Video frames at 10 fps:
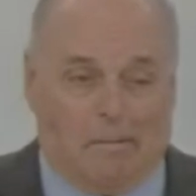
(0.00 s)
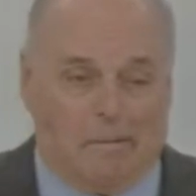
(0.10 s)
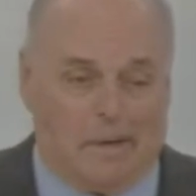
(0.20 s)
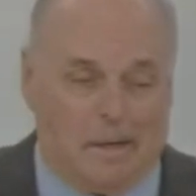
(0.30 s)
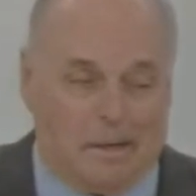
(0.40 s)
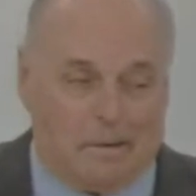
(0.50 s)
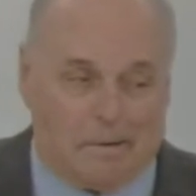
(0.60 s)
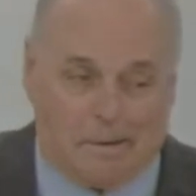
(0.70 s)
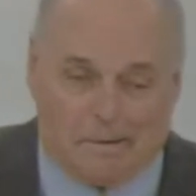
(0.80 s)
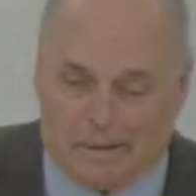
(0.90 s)
but anyway,
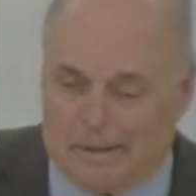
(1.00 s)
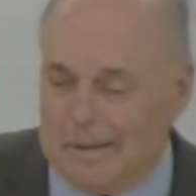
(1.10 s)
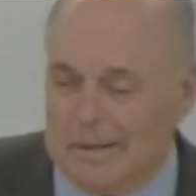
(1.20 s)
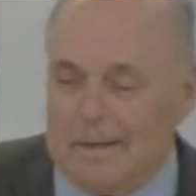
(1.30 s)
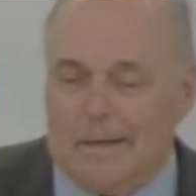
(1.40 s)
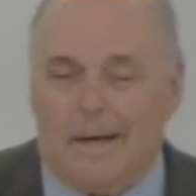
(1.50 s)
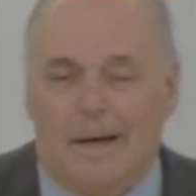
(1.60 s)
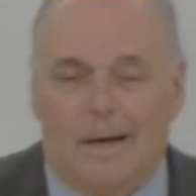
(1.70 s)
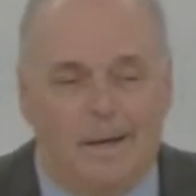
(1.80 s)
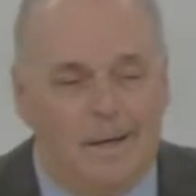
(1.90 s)
anyway.
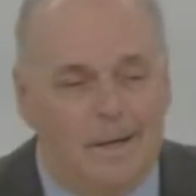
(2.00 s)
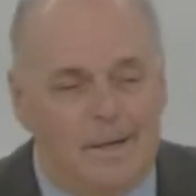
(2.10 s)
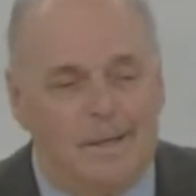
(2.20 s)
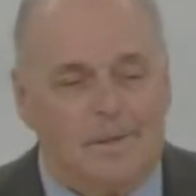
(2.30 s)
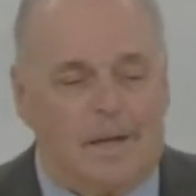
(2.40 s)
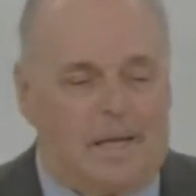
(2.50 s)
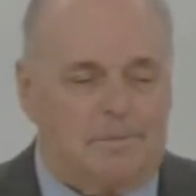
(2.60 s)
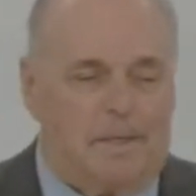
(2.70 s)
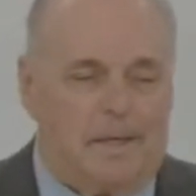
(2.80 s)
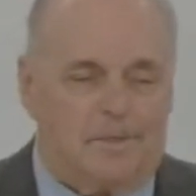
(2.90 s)
Uh, last
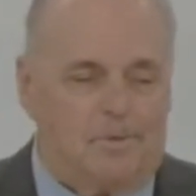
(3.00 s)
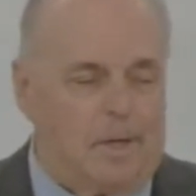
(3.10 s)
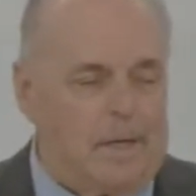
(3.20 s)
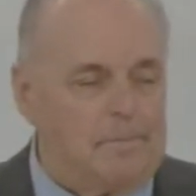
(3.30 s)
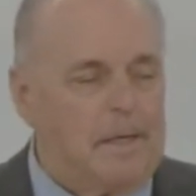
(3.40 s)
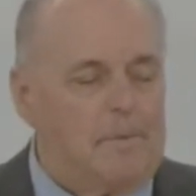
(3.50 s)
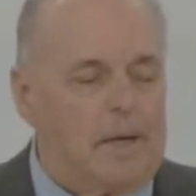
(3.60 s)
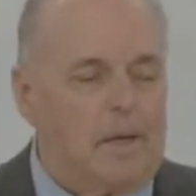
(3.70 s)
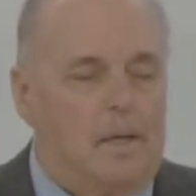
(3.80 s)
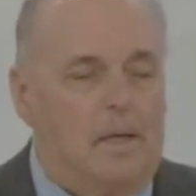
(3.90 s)
minute, that's too late. But anyway,
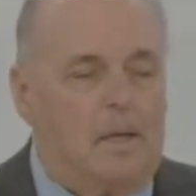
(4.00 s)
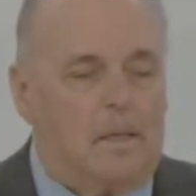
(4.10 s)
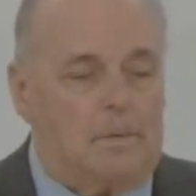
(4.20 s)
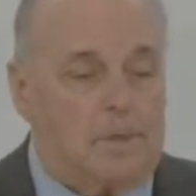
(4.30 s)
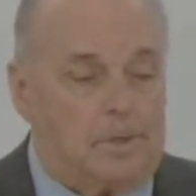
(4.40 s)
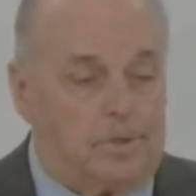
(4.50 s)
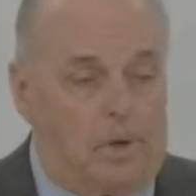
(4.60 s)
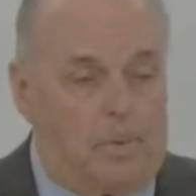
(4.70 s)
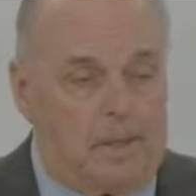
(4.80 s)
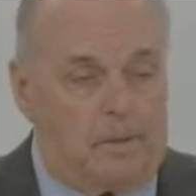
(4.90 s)
I was going to show
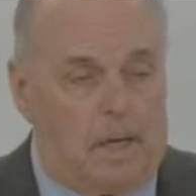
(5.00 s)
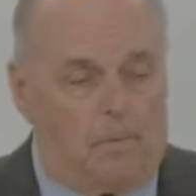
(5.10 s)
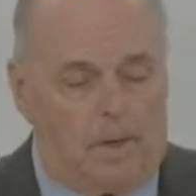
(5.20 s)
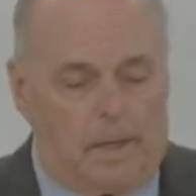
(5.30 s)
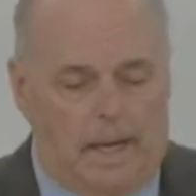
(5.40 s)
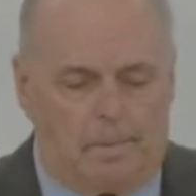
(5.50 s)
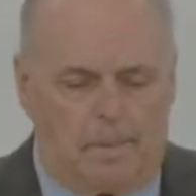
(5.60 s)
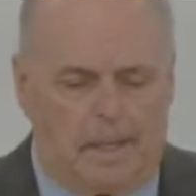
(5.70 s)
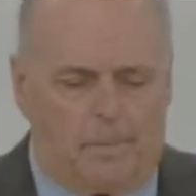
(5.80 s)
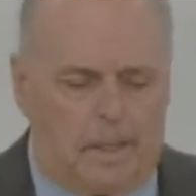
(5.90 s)
you what what happened.
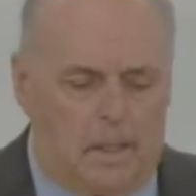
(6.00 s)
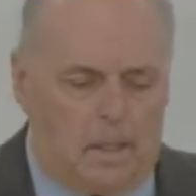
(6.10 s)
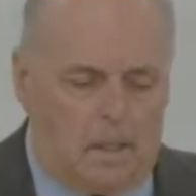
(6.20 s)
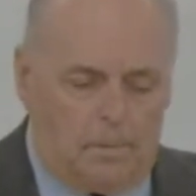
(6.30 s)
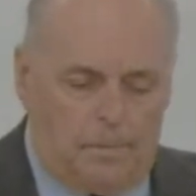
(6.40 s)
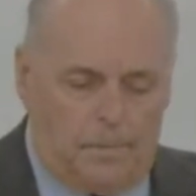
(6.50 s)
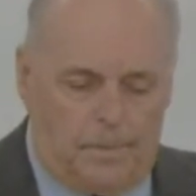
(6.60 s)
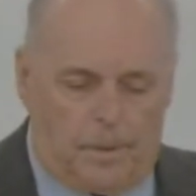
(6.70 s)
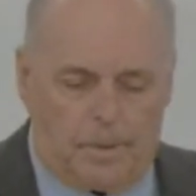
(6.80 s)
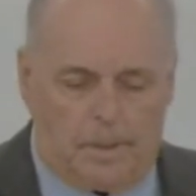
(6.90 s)
But anyway,
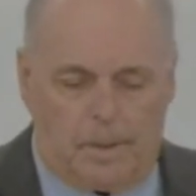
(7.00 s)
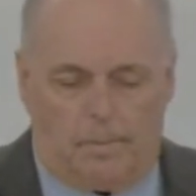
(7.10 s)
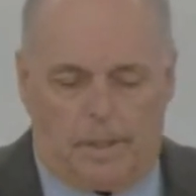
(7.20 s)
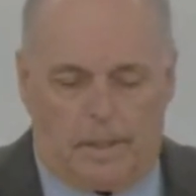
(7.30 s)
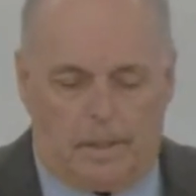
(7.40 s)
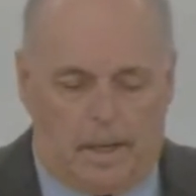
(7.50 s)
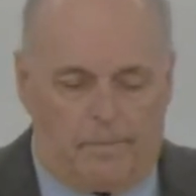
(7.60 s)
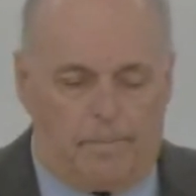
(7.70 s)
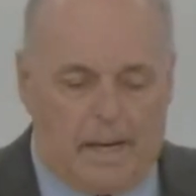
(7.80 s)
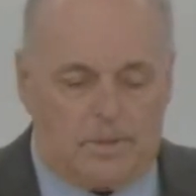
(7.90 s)
there, they would
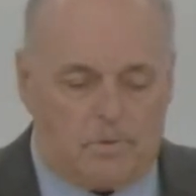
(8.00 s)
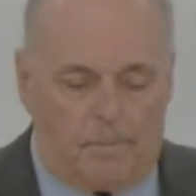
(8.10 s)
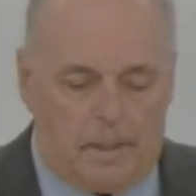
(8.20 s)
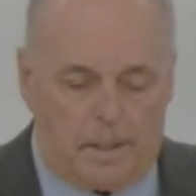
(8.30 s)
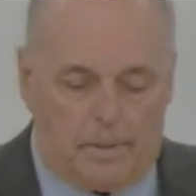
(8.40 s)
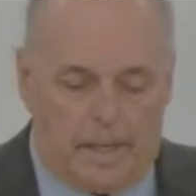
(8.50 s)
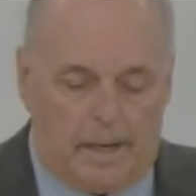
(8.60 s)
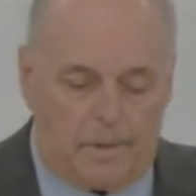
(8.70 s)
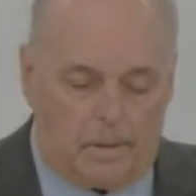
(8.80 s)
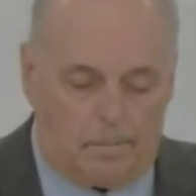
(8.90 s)
every Passover meal they would
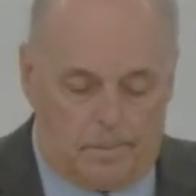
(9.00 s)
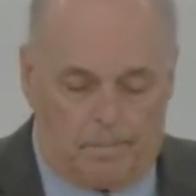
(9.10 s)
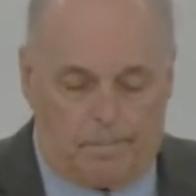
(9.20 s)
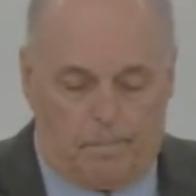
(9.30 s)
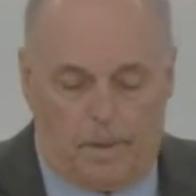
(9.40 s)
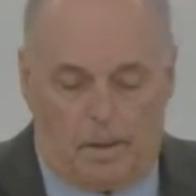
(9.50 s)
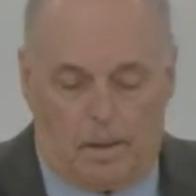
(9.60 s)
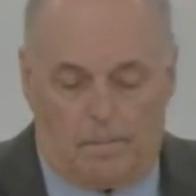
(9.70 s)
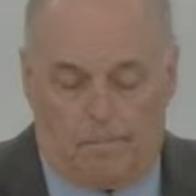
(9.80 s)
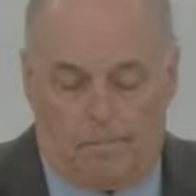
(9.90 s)
have the
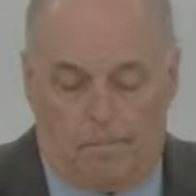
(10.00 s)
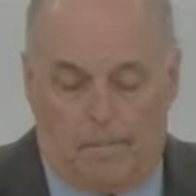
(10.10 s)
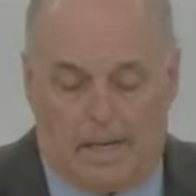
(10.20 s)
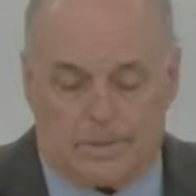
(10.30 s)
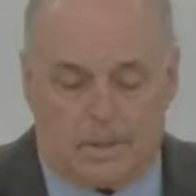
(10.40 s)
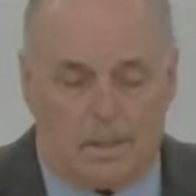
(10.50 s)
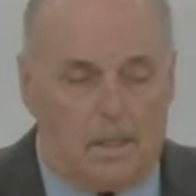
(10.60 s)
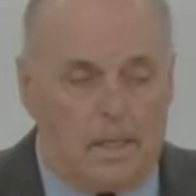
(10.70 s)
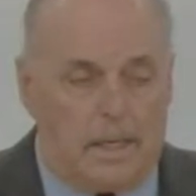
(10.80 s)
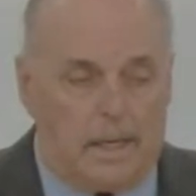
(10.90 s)
the matzah
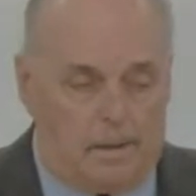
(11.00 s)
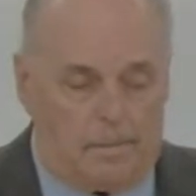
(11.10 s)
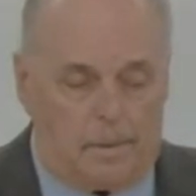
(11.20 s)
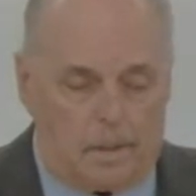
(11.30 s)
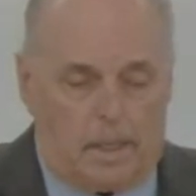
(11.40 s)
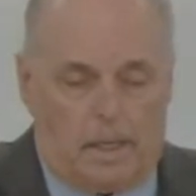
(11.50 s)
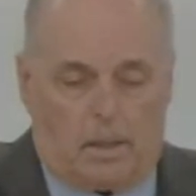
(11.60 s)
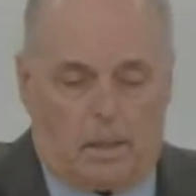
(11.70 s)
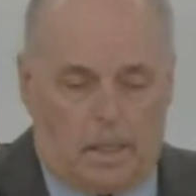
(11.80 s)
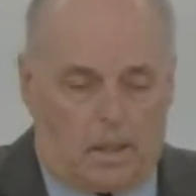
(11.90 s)
in a in a,
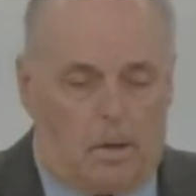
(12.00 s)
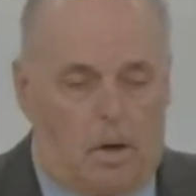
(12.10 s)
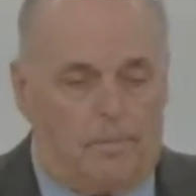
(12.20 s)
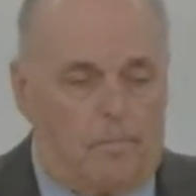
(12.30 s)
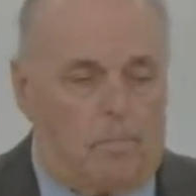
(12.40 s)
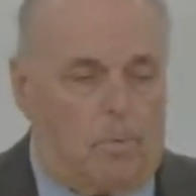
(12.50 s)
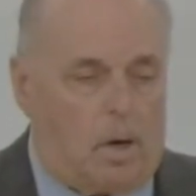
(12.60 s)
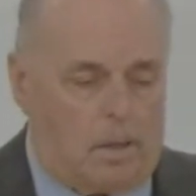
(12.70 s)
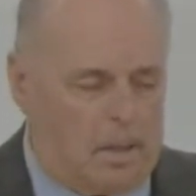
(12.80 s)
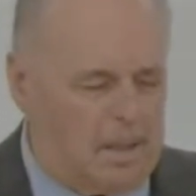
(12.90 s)
in a cloth
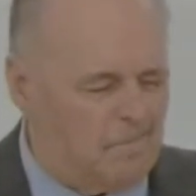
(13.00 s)
rug. Uh,